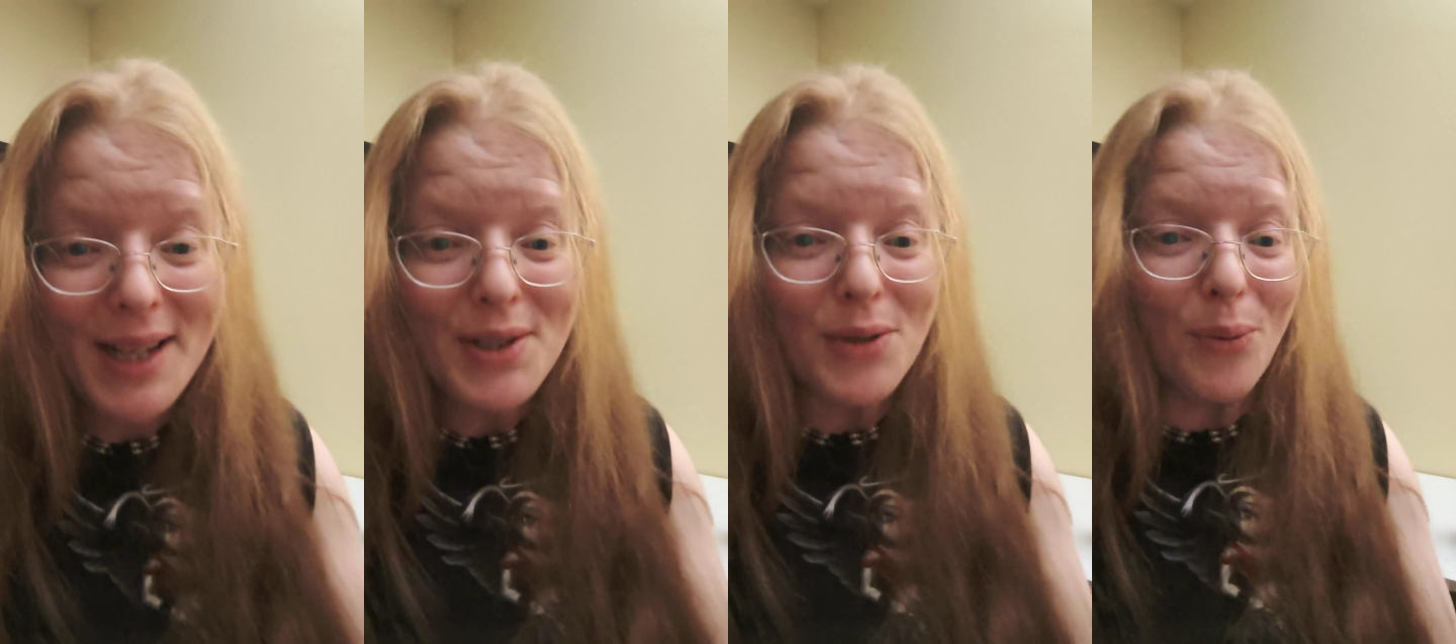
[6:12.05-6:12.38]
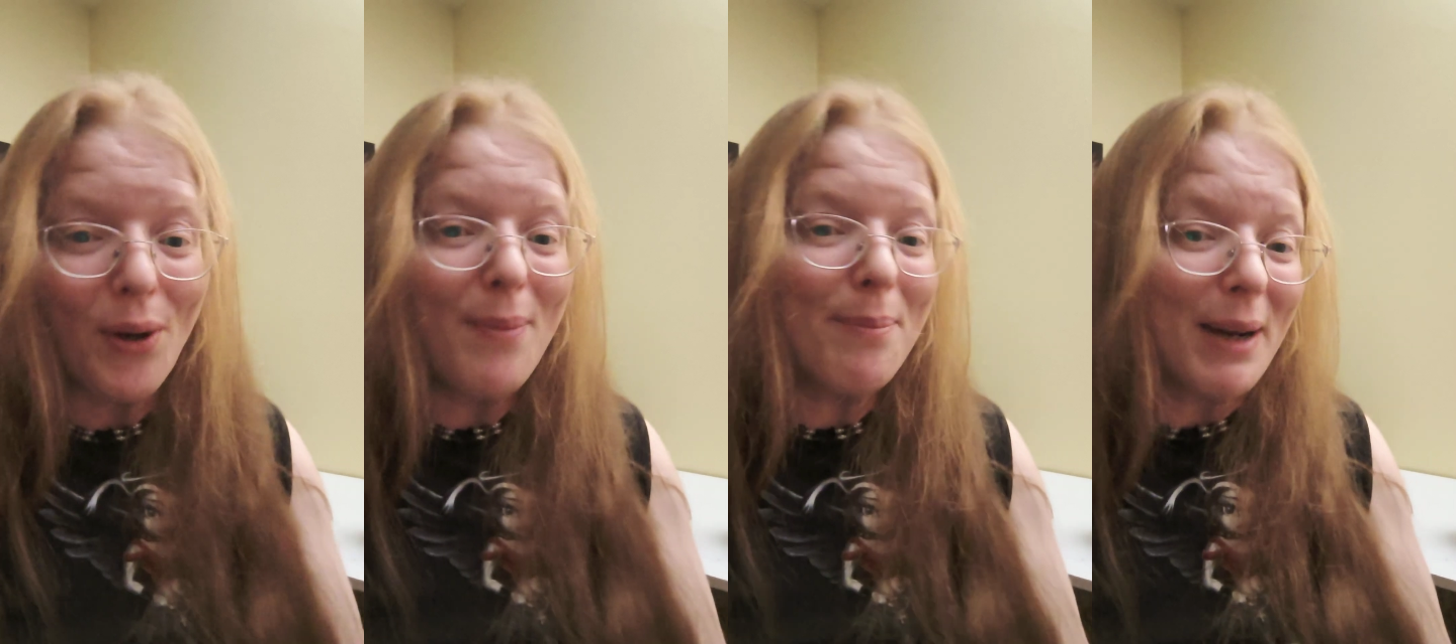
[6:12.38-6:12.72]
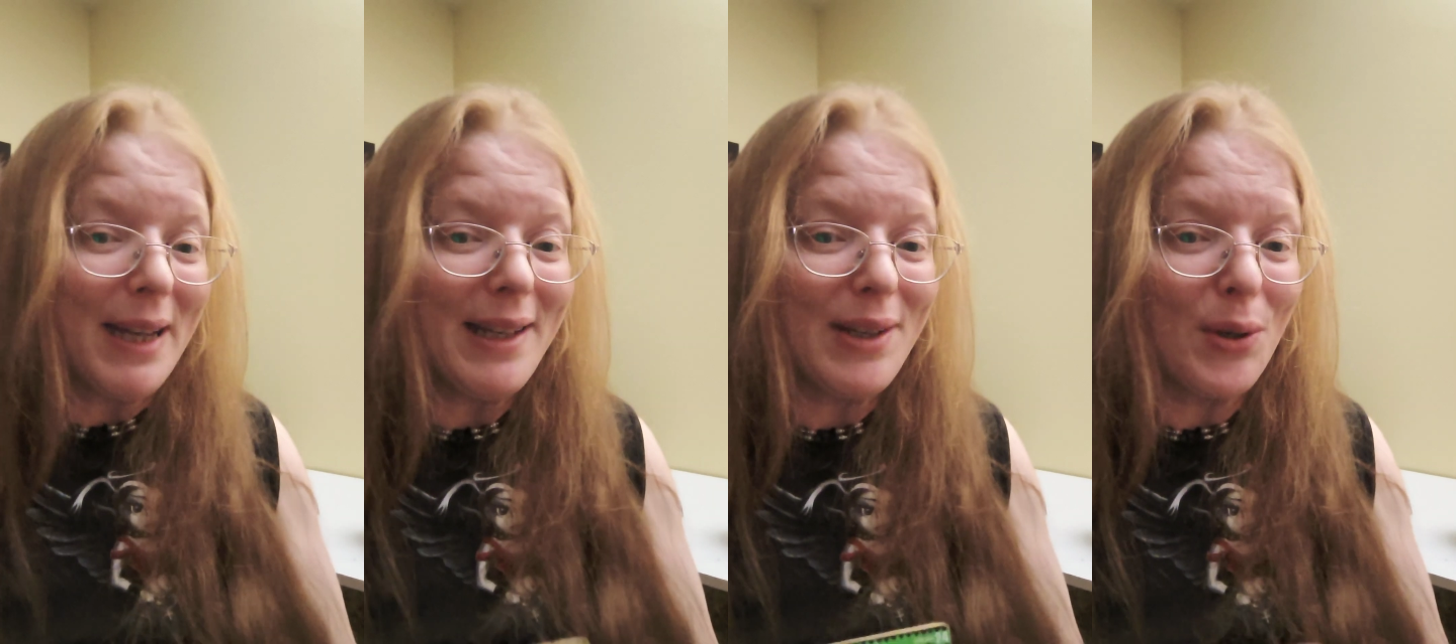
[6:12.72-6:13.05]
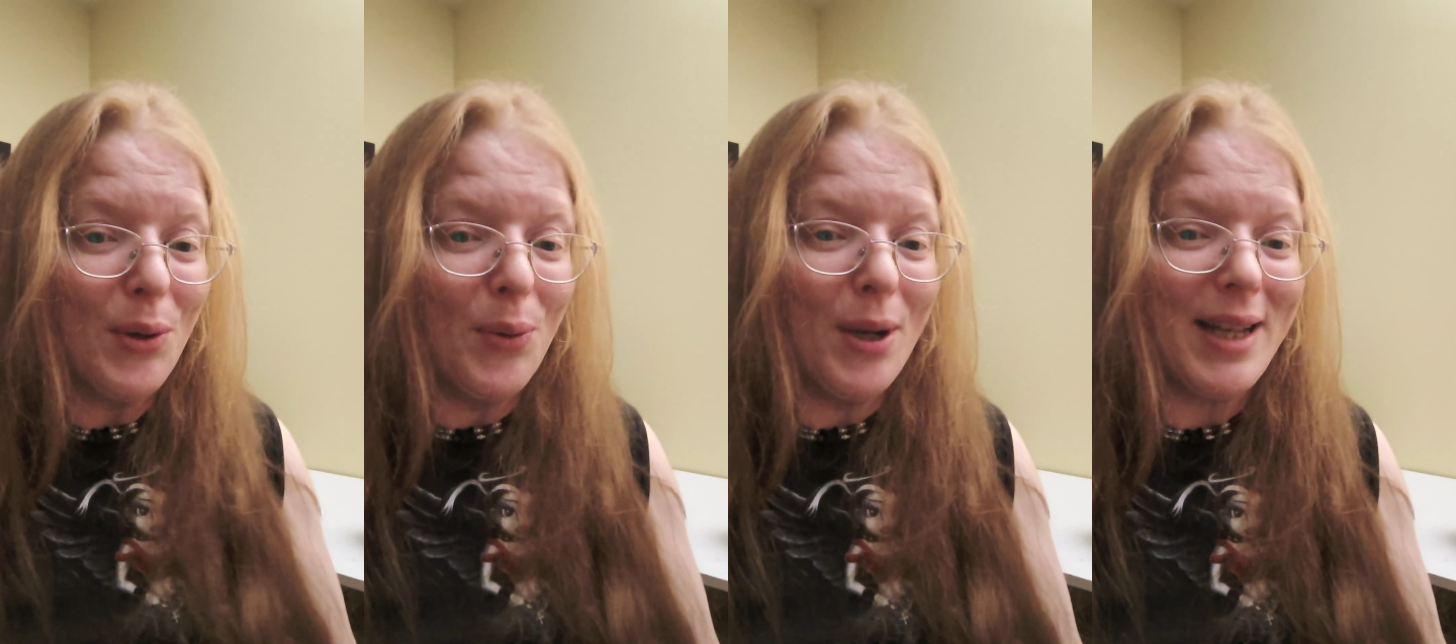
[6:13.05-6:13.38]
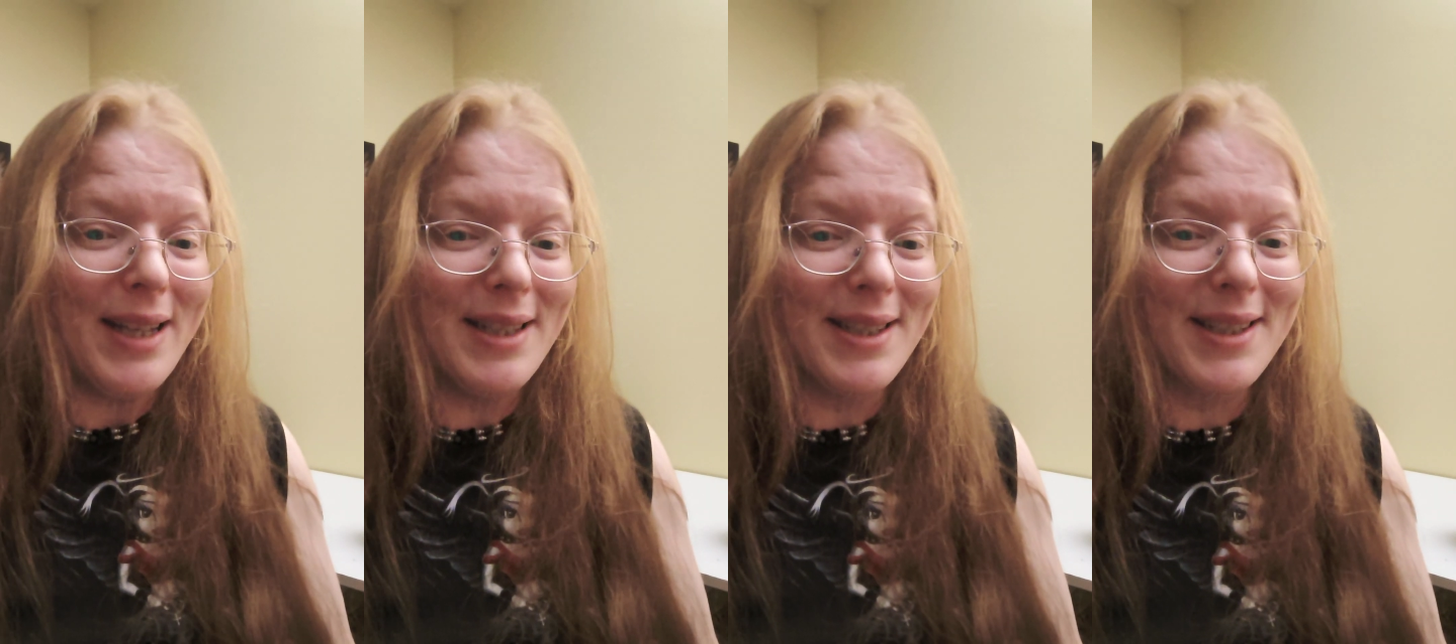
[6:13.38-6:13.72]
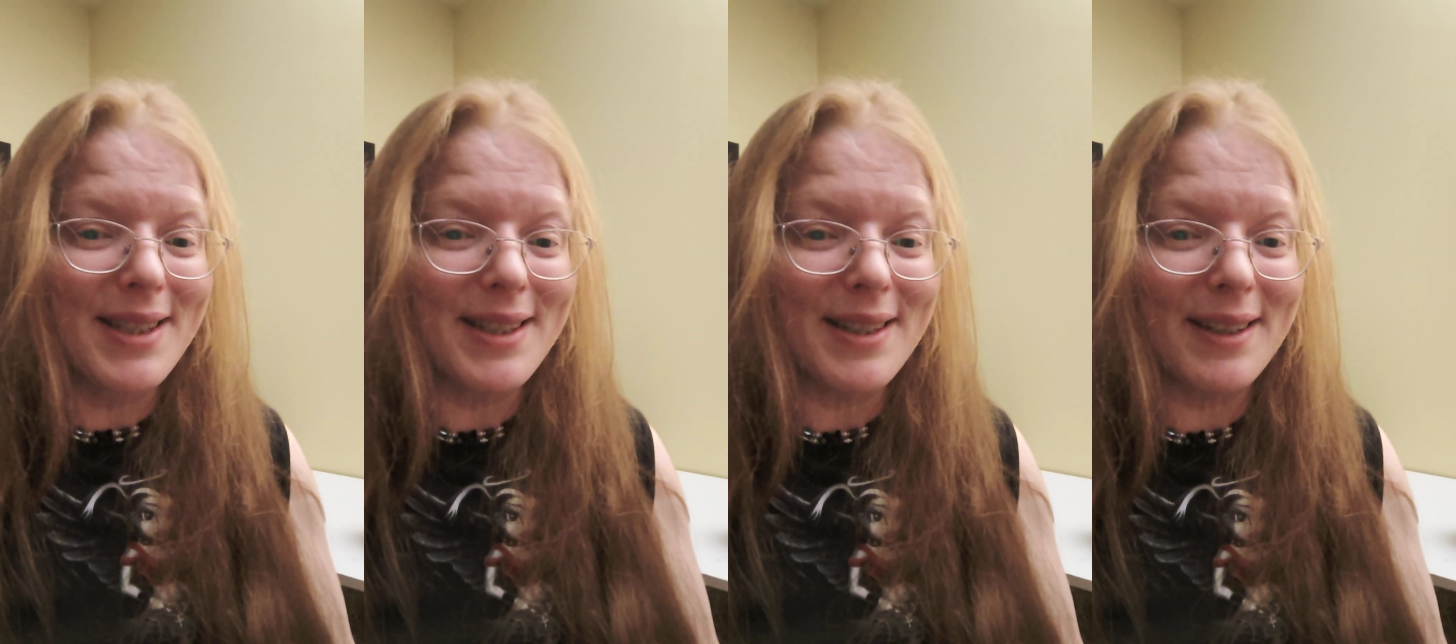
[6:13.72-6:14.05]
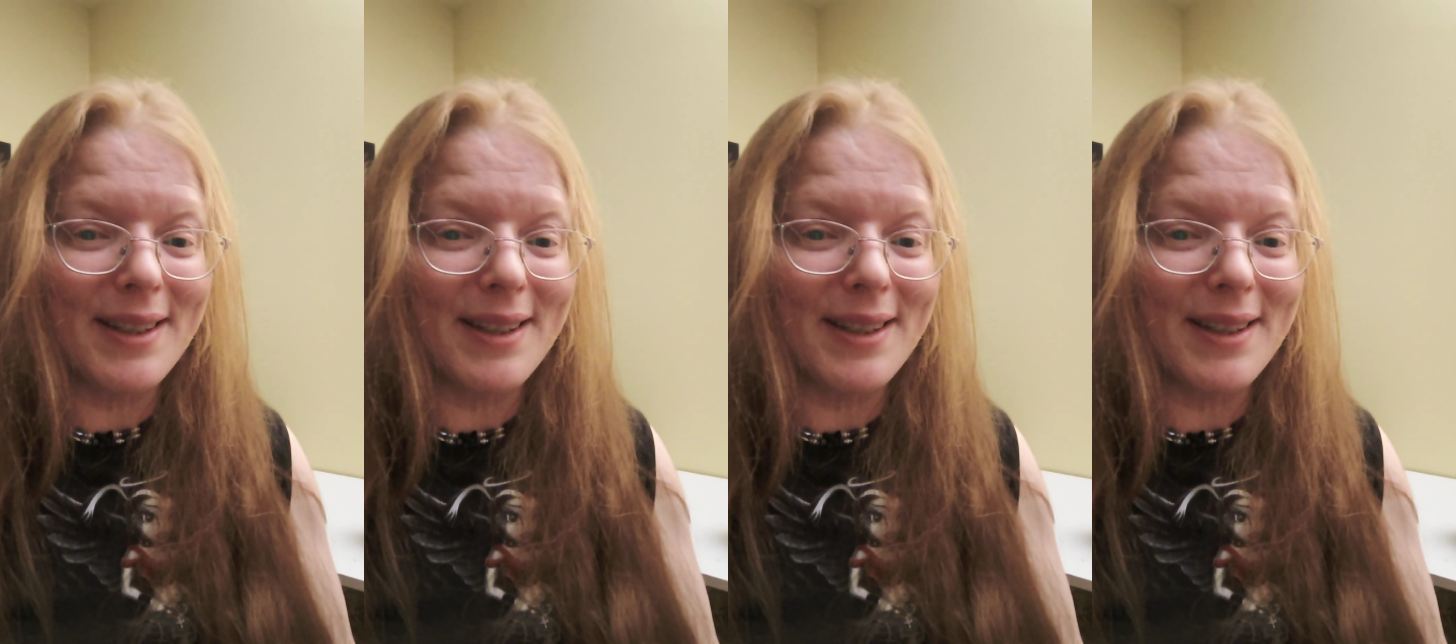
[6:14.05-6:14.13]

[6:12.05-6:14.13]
So what I might do is